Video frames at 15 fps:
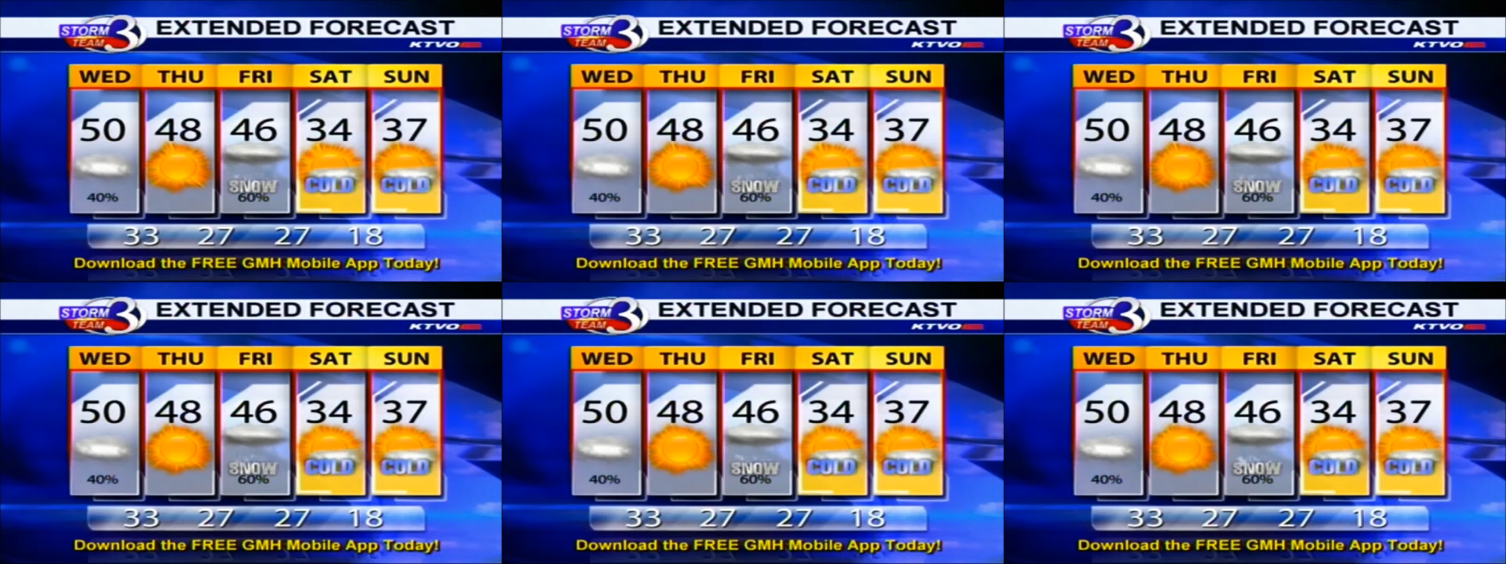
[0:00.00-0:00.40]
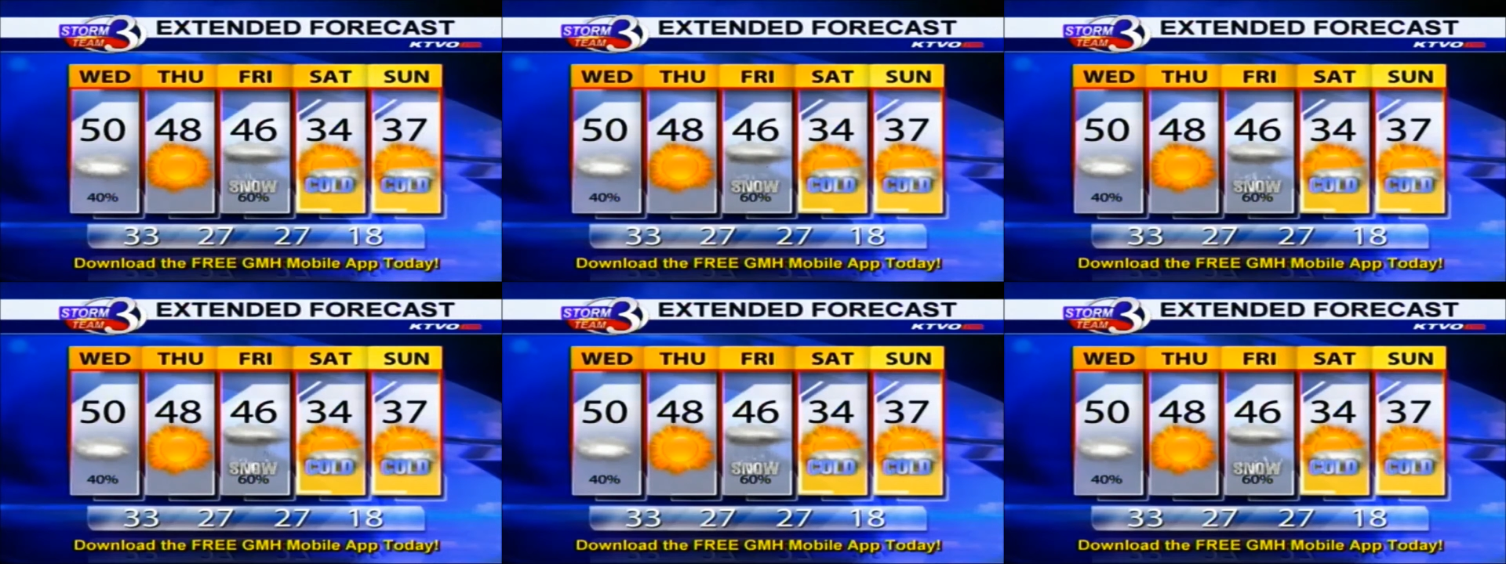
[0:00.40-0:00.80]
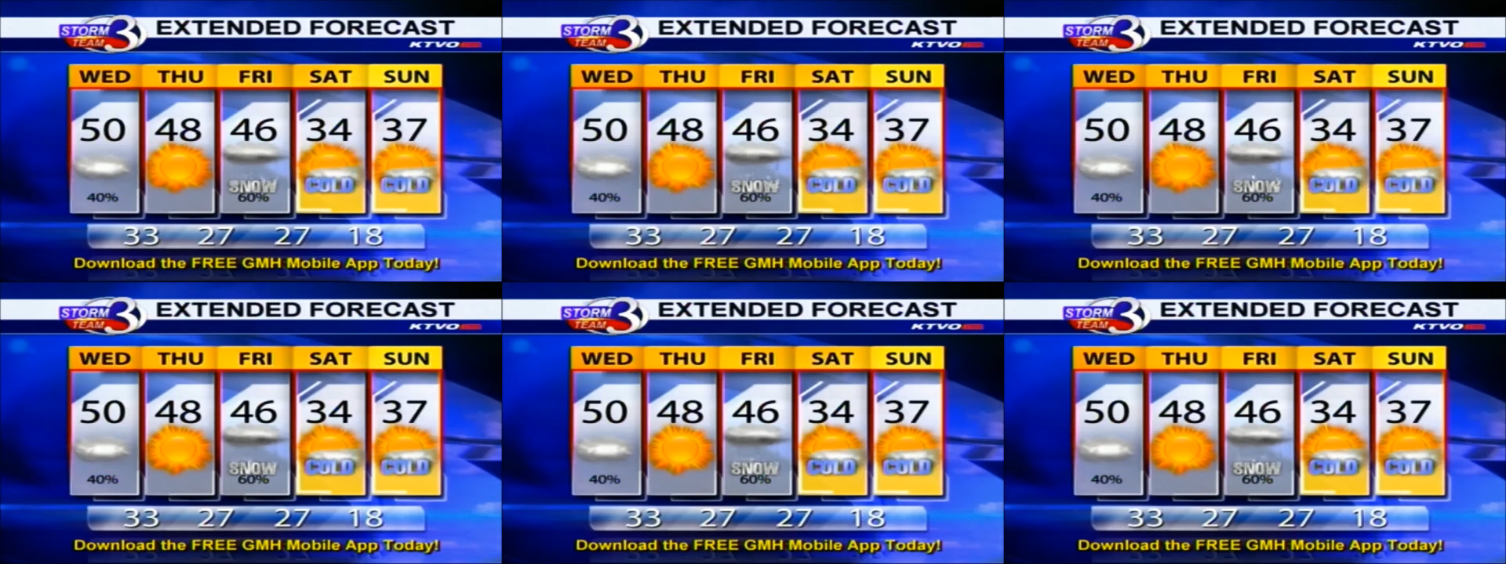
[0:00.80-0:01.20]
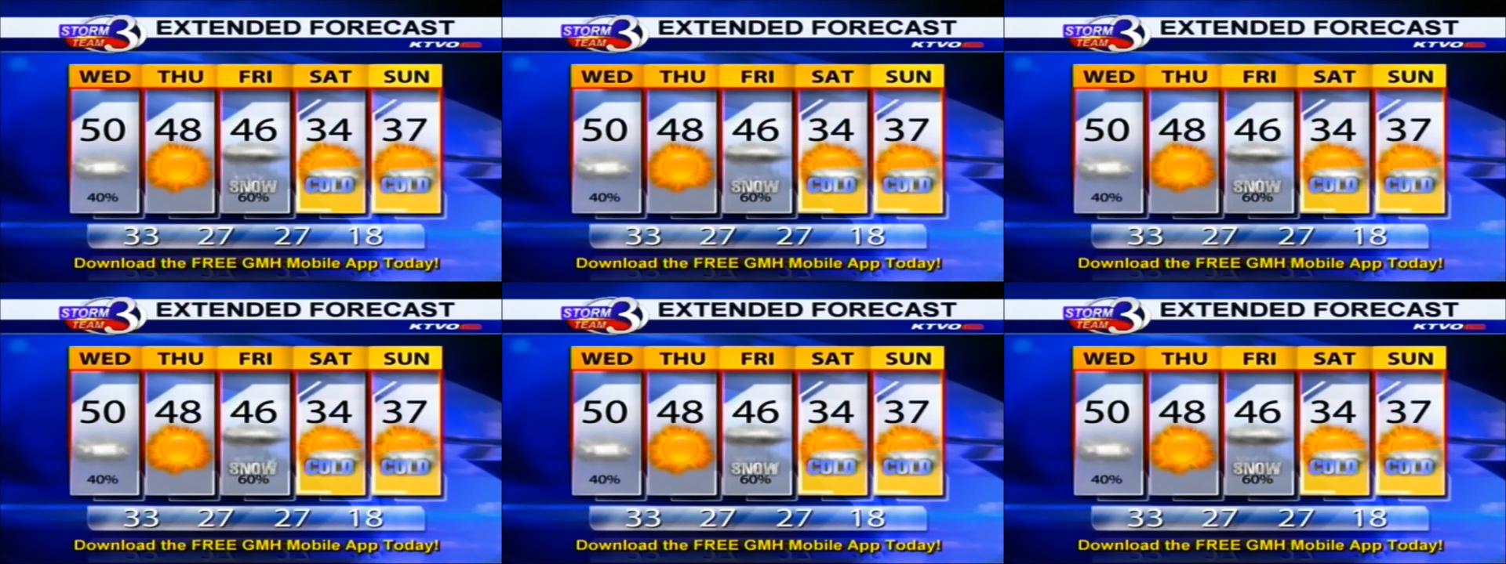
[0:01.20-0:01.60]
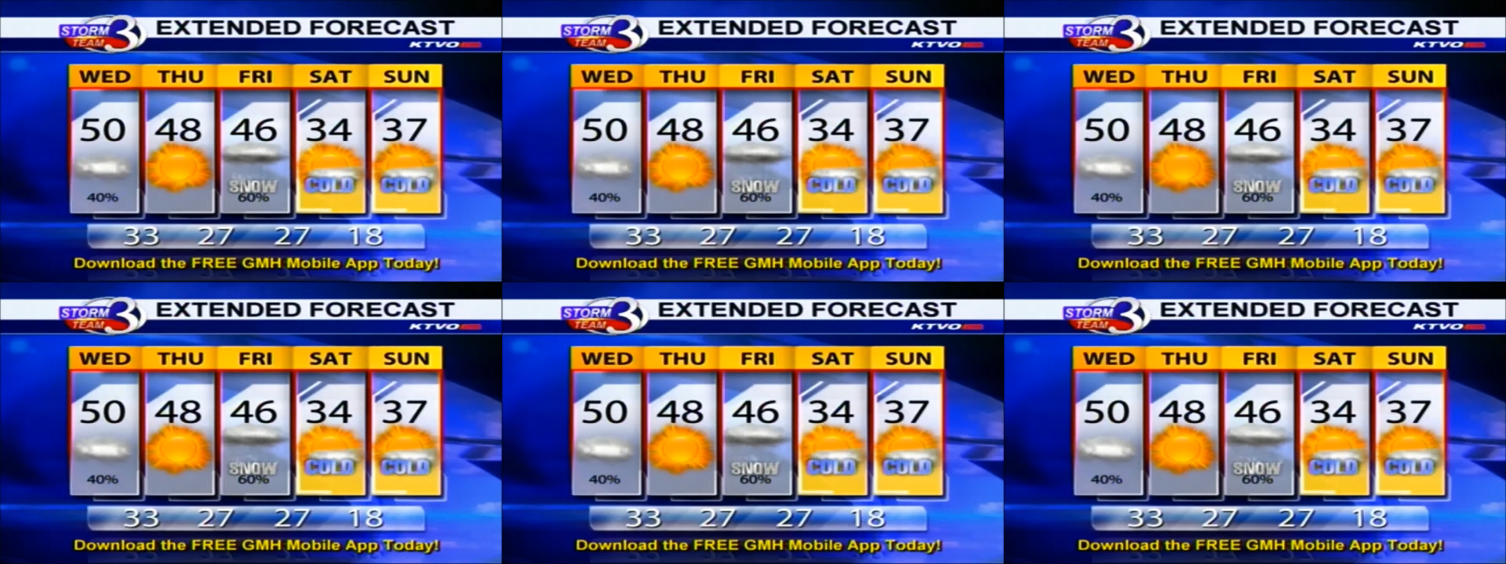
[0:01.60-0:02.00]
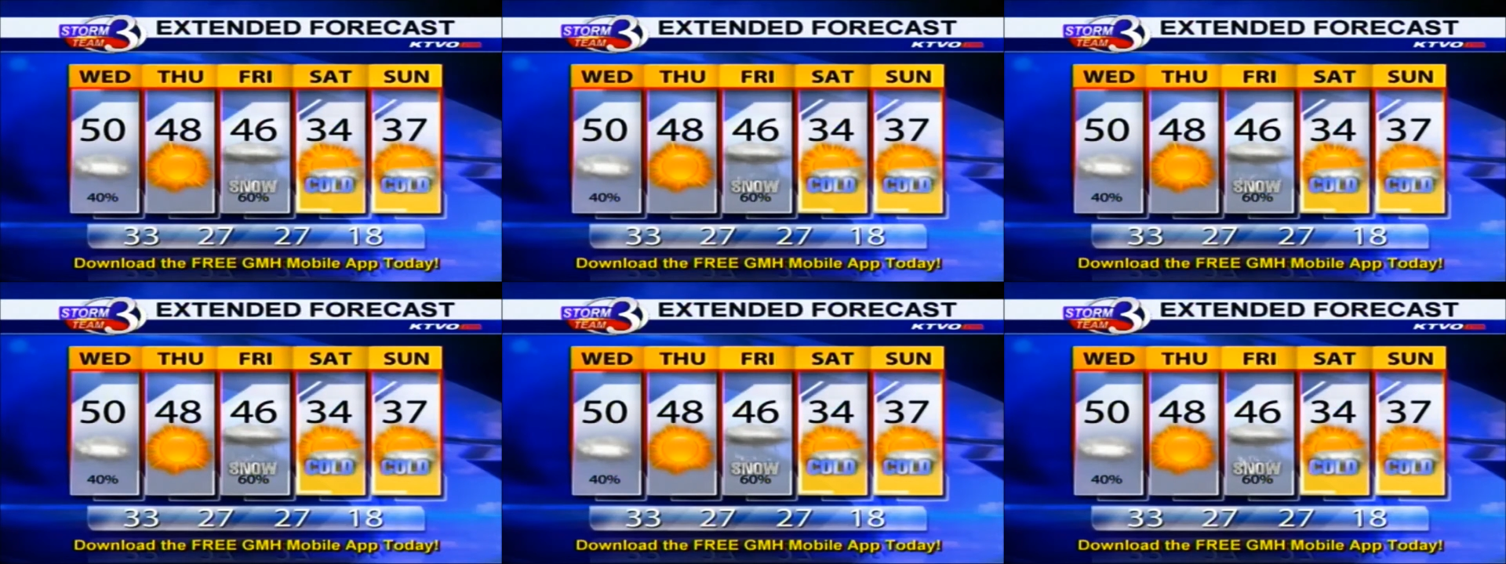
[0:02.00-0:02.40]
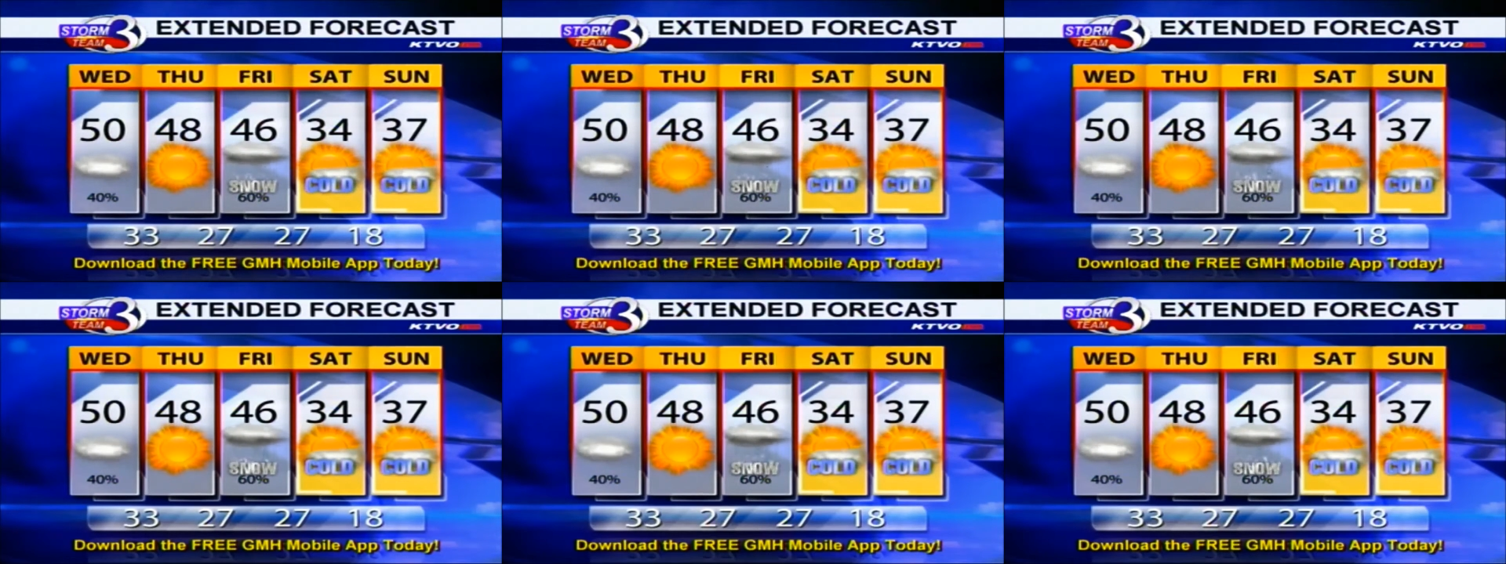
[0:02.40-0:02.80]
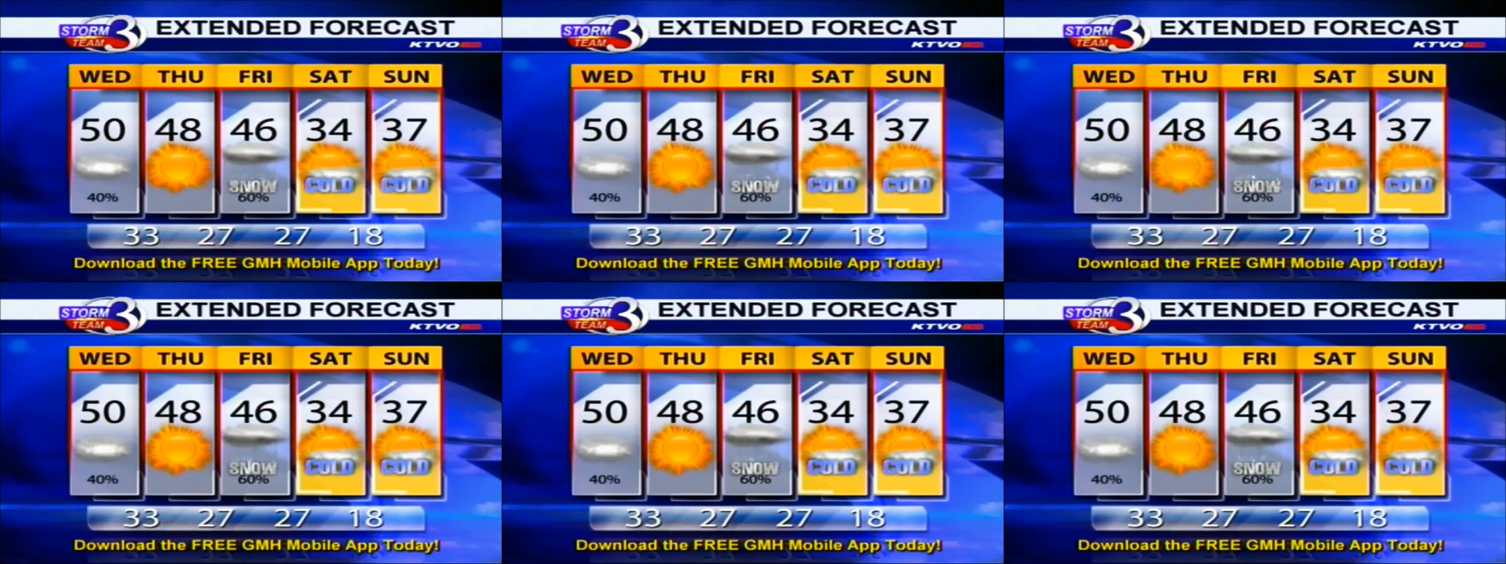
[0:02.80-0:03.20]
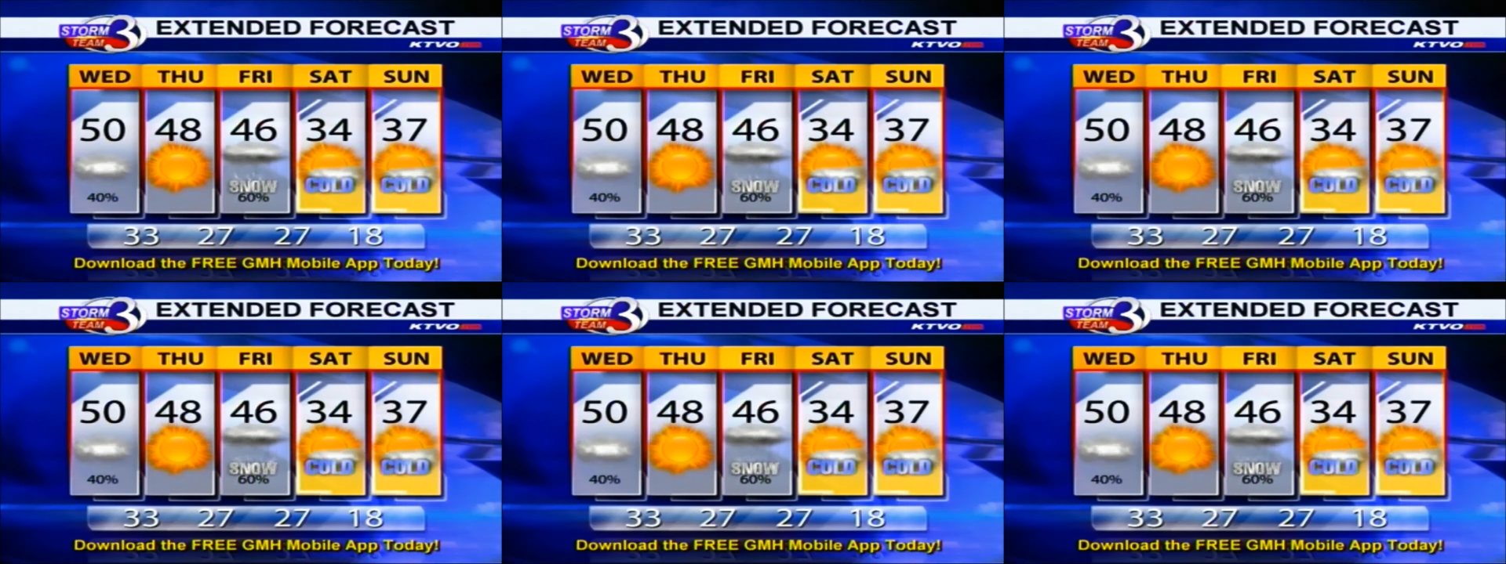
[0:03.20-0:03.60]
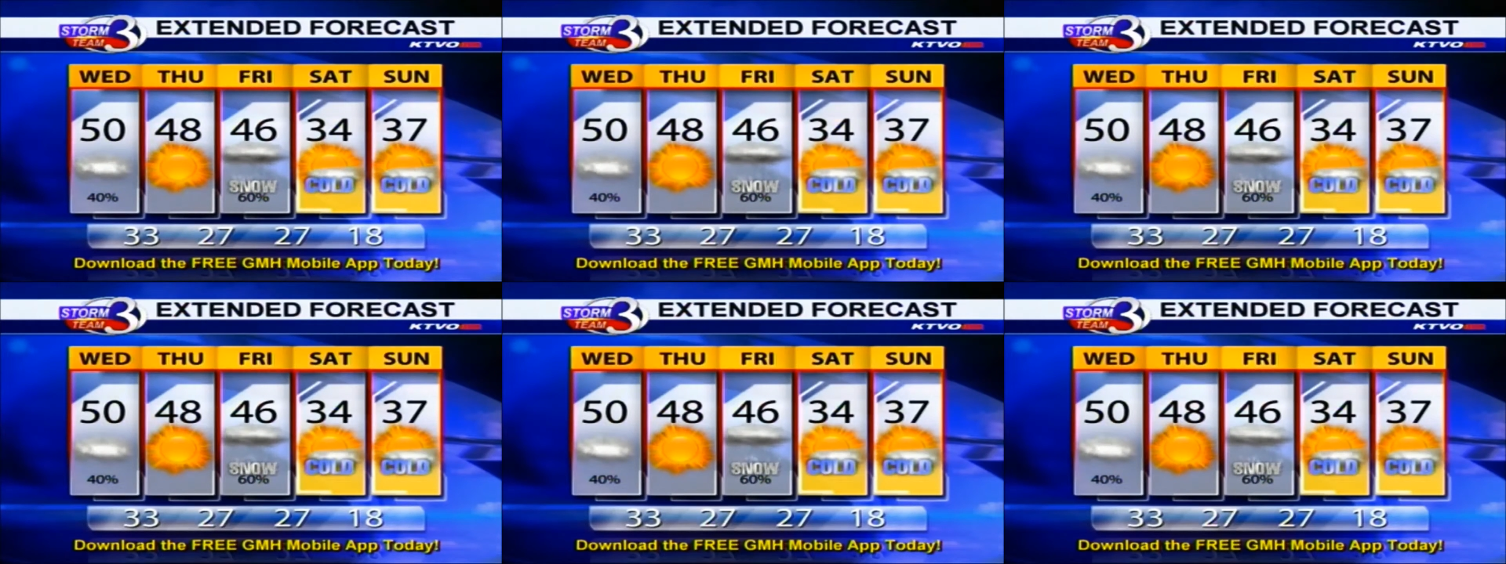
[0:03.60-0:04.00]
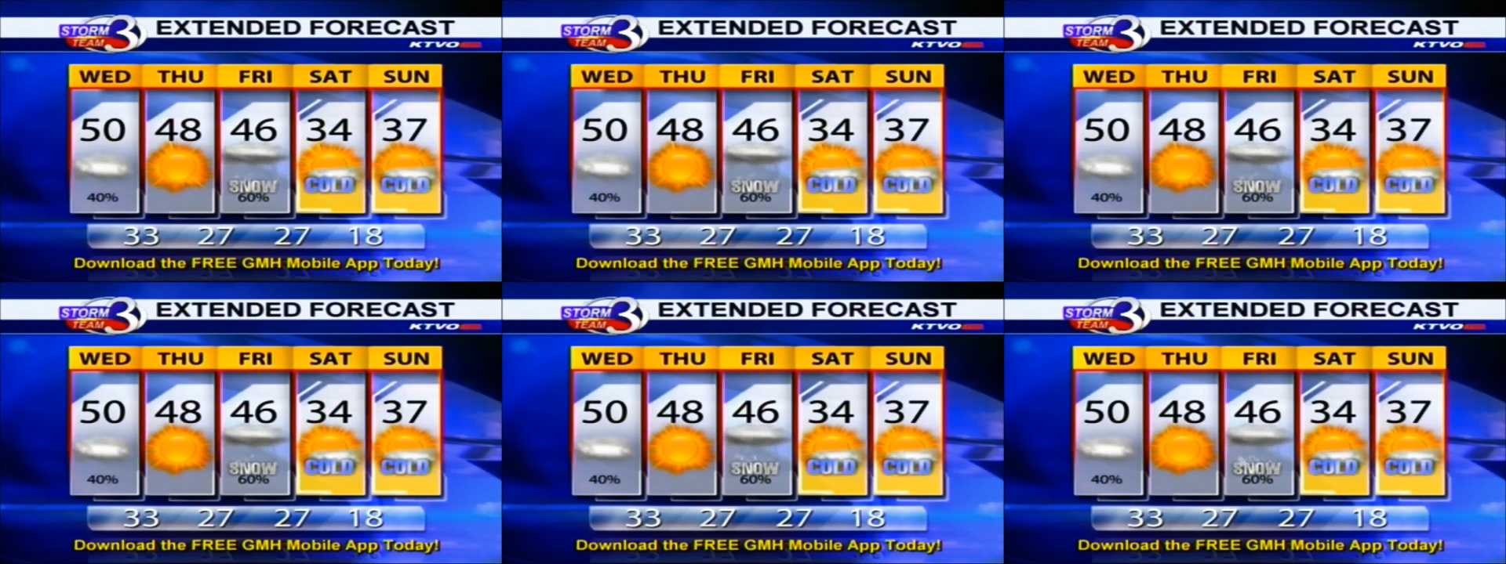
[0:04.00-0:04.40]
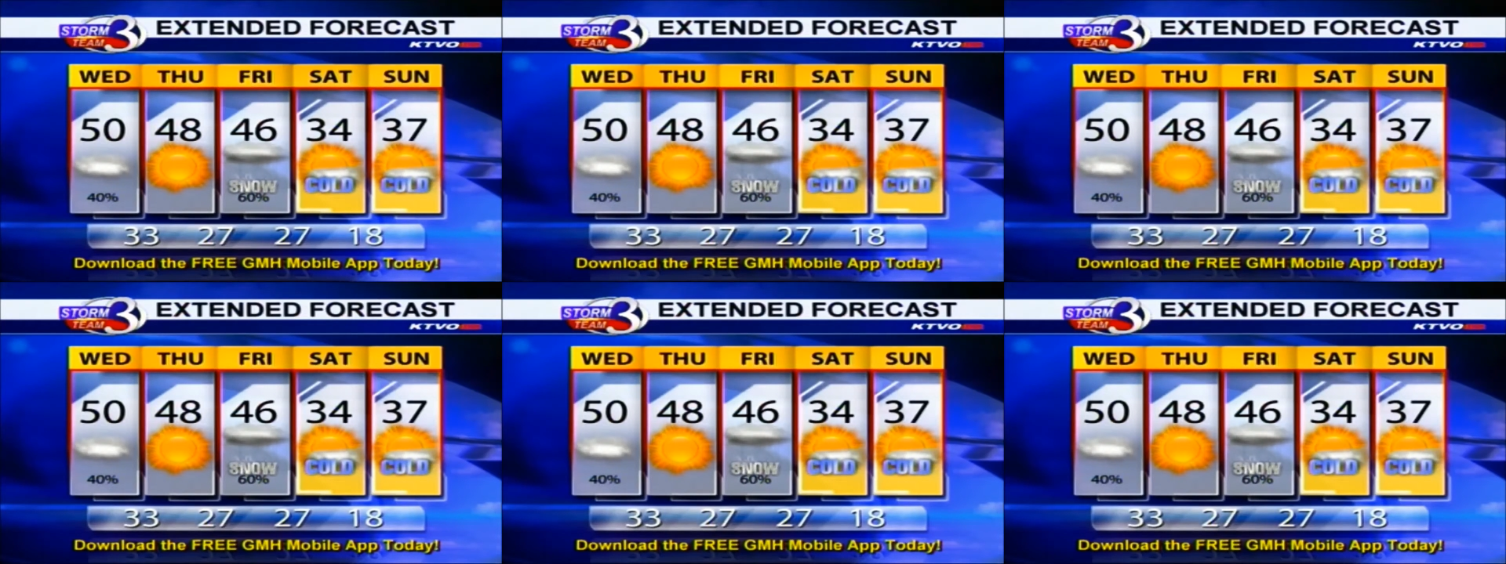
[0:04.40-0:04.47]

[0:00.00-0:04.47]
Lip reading: No face is visible, so there are no lips to read.